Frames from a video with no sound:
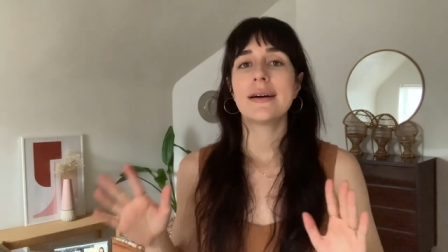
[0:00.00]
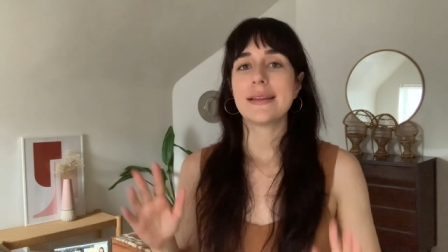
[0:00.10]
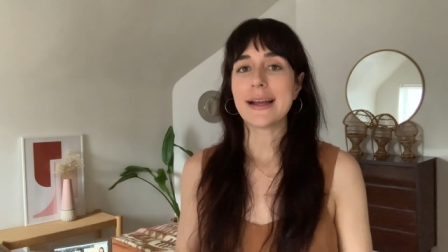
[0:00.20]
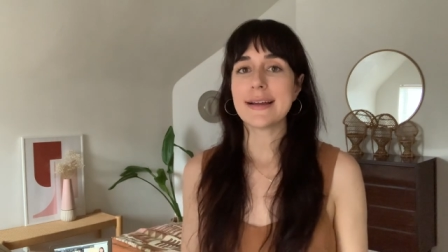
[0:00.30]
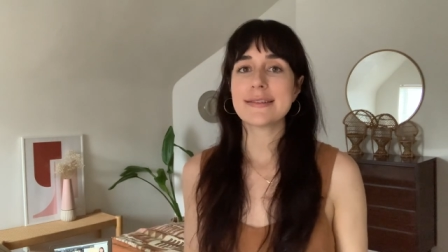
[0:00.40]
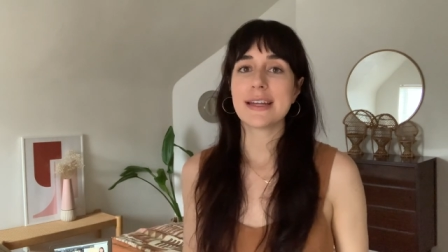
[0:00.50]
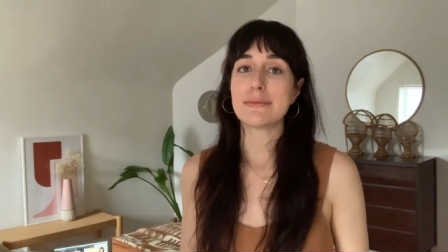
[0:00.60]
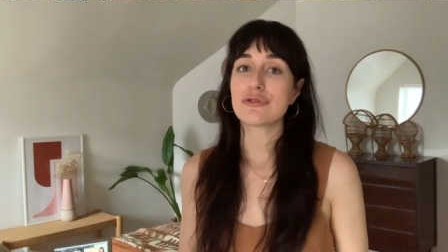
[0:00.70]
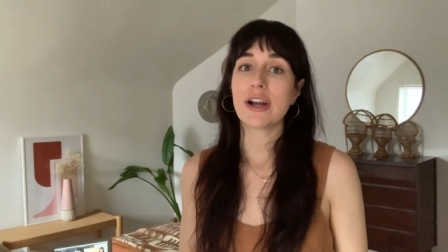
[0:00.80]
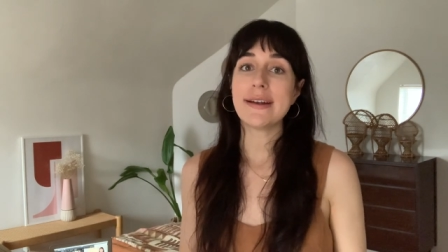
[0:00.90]
Like I said, I'm
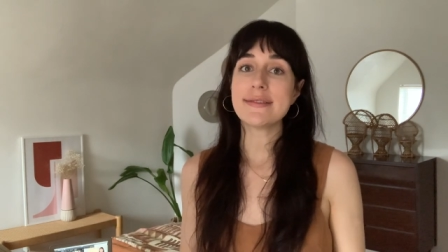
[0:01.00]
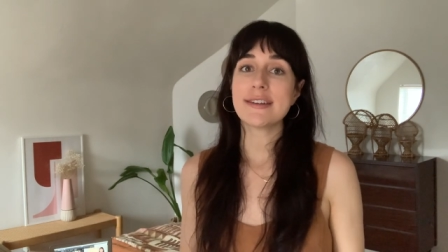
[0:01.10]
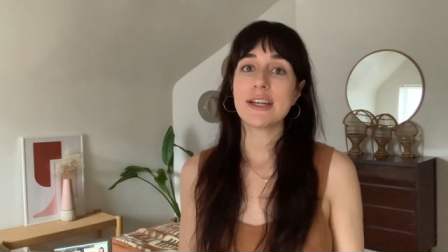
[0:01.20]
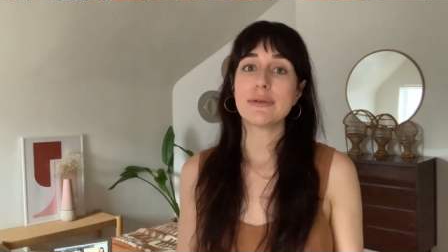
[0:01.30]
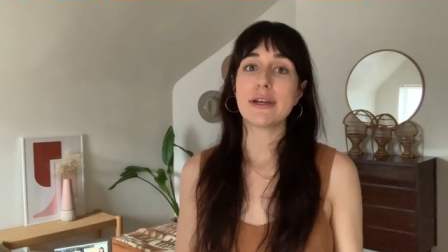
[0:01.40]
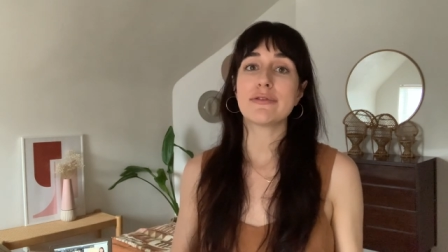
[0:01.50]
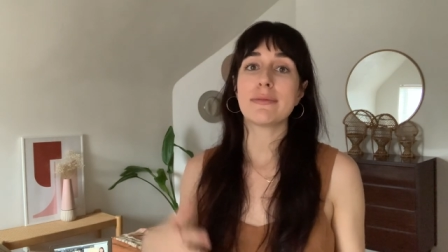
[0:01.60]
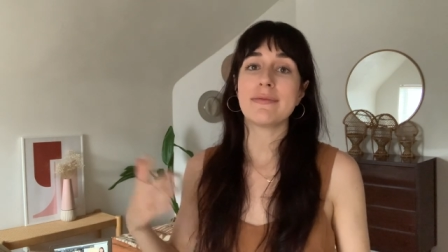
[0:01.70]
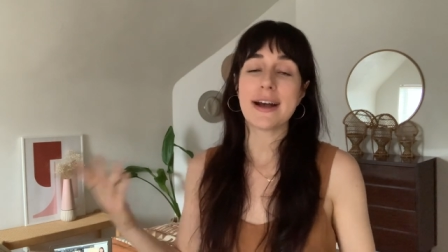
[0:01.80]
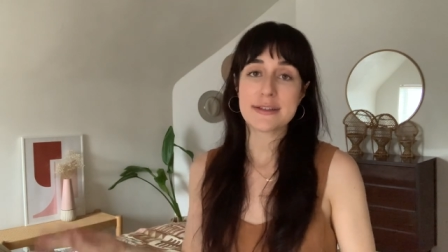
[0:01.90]
trying to stay away
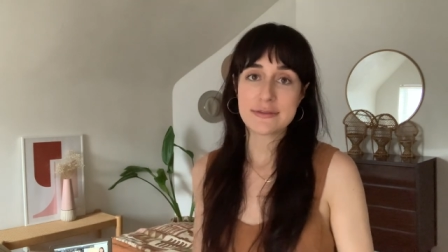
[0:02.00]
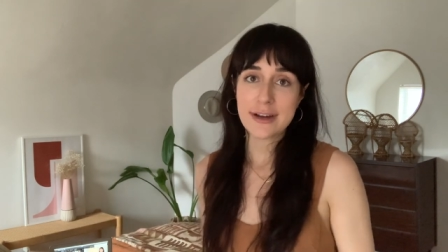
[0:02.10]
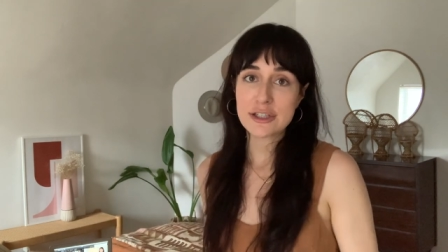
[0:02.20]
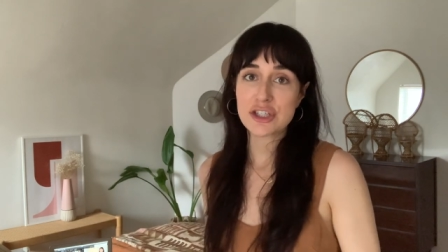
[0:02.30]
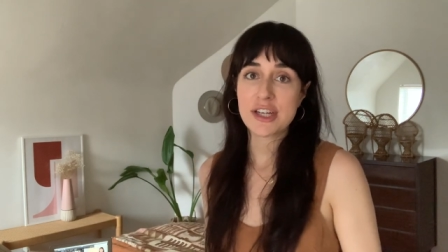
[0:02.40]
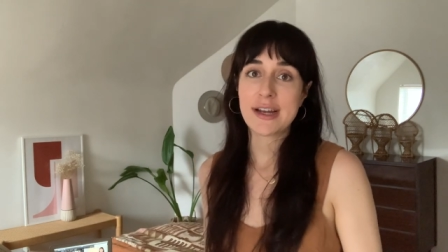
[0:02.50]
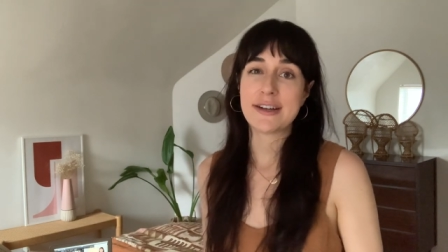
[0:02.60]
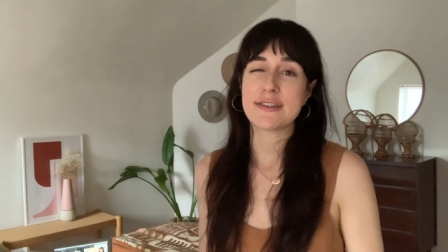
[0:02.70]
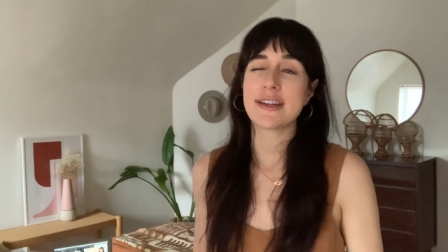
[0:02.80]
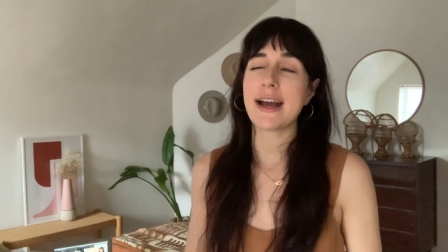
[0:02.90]
from fast fashion. I
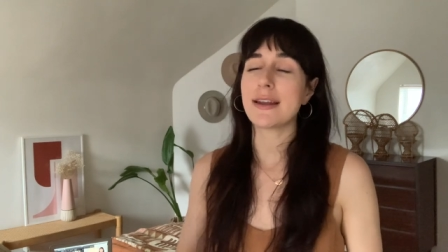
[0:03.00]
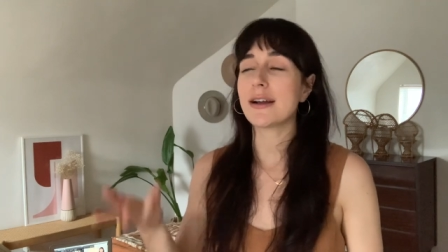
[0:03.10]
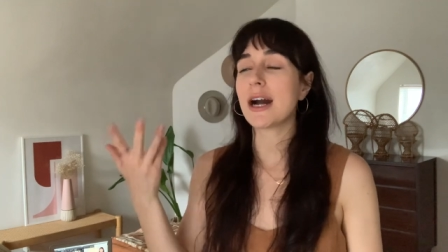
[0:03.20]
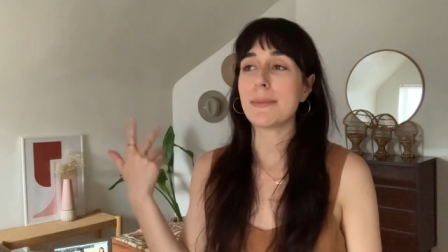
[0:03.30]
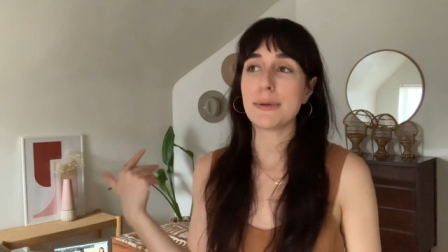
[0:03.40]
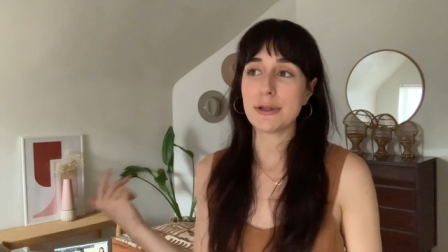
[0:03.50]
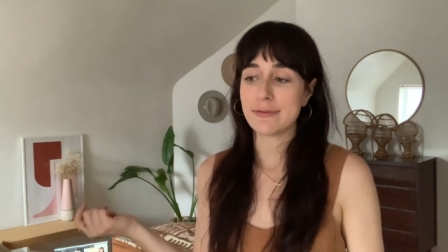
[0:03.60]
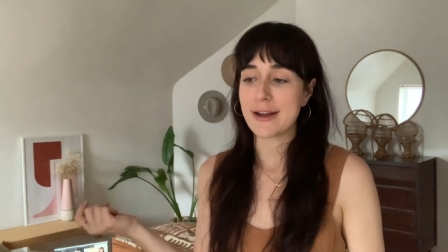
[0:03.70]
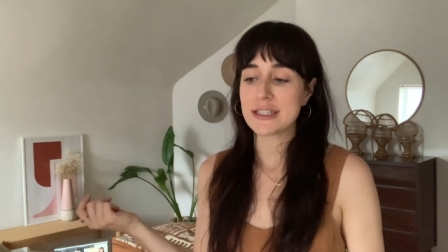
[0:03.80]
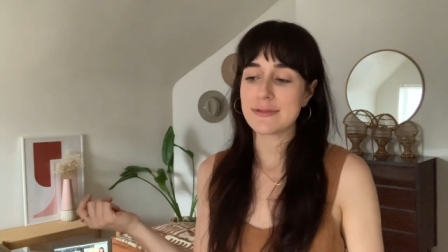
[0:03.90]
just had a couple of
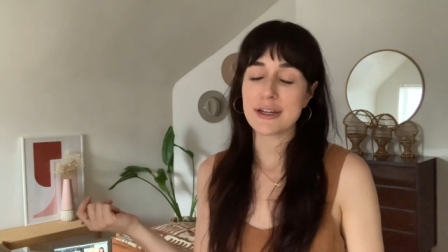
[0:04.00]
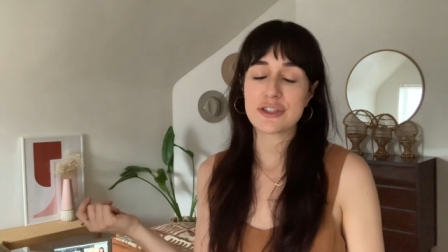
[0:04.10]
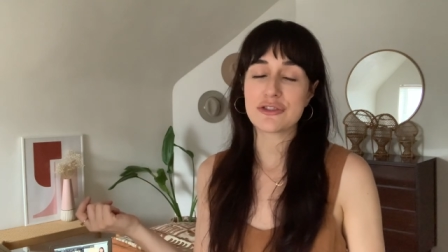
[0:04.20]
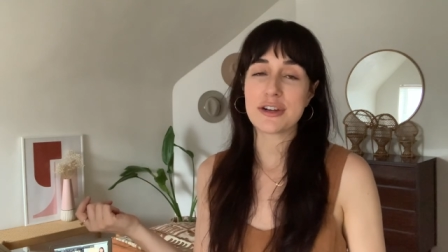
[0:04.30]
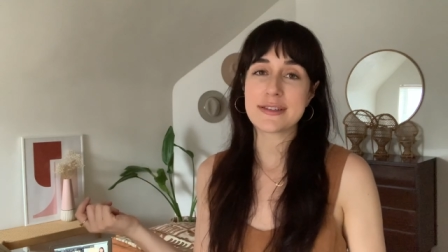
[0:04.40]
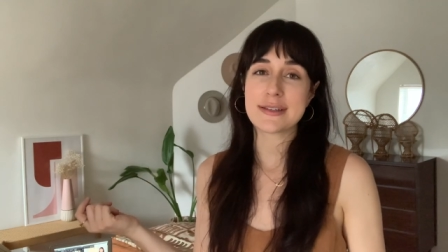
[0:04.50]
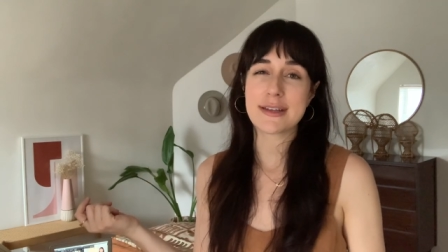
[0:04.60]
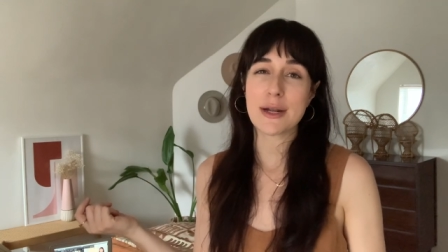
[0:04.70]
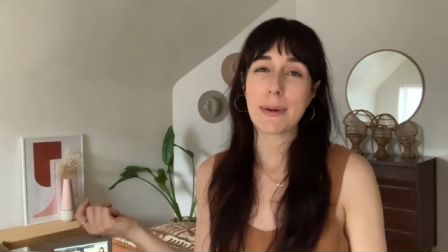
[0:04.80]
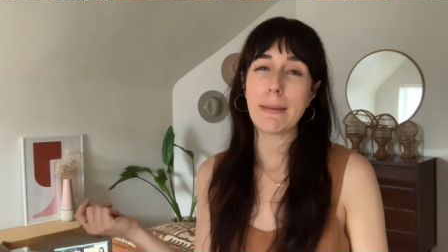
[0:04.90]
fast fashion dresses
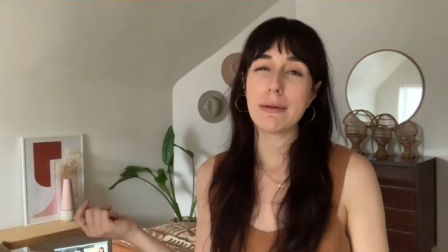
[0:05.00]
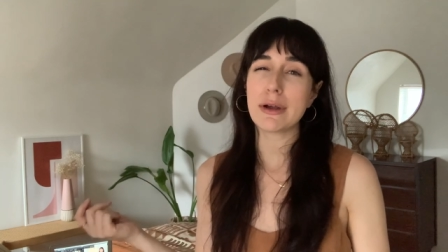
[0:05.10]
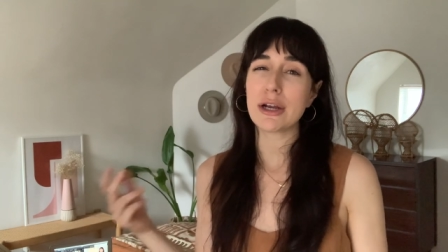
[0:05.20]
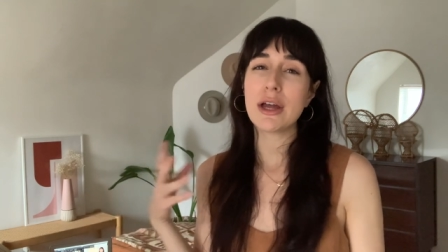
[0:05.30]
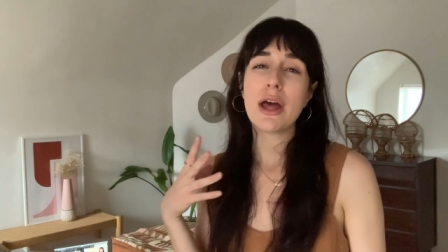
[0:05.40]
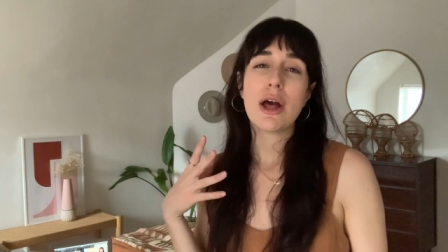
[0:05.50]
that I'll probably wear